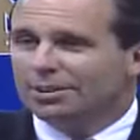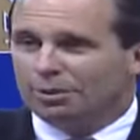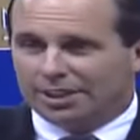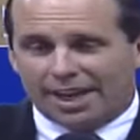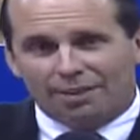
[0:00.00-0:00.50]

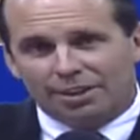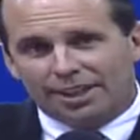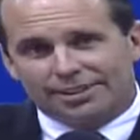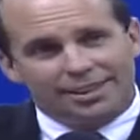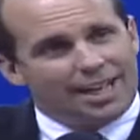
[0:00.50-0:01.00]
with Kevin.
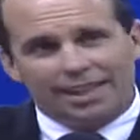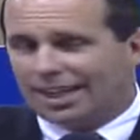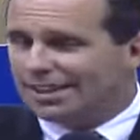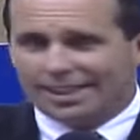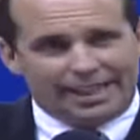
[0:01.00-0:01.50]
I said, I,
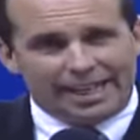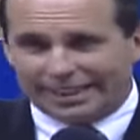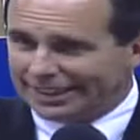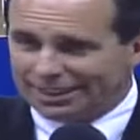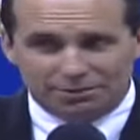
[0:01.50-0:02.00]
I think I
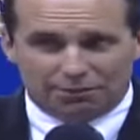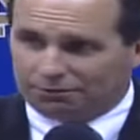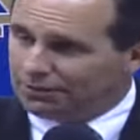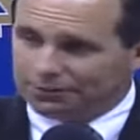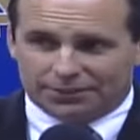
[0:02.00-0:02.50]
can give you
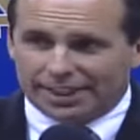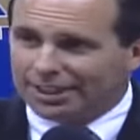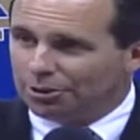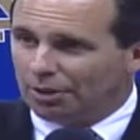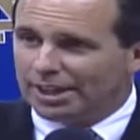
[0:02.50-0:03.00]

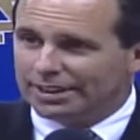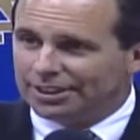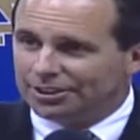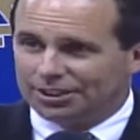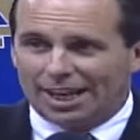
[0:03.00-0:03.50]
15 great
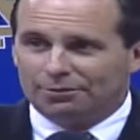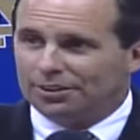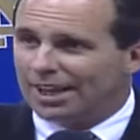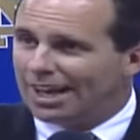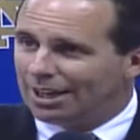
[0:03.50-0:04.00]
years.
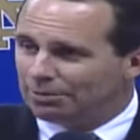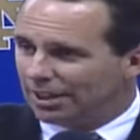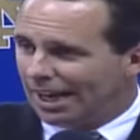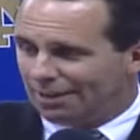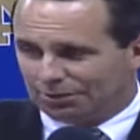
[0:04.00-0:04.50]
After that, I'm
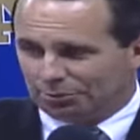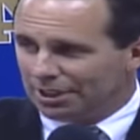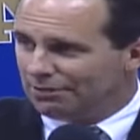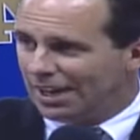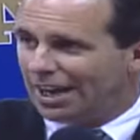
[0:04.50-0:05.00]
going to have to
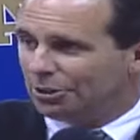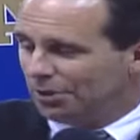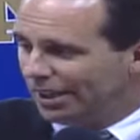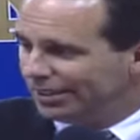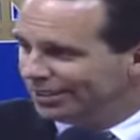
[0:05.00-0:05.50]

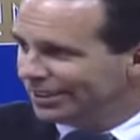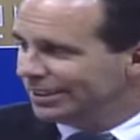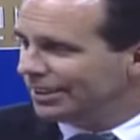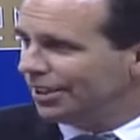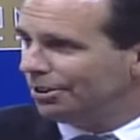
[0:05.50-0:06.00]
reevaluate,
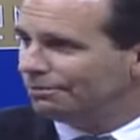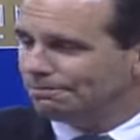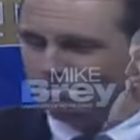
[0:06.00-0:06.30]
you know.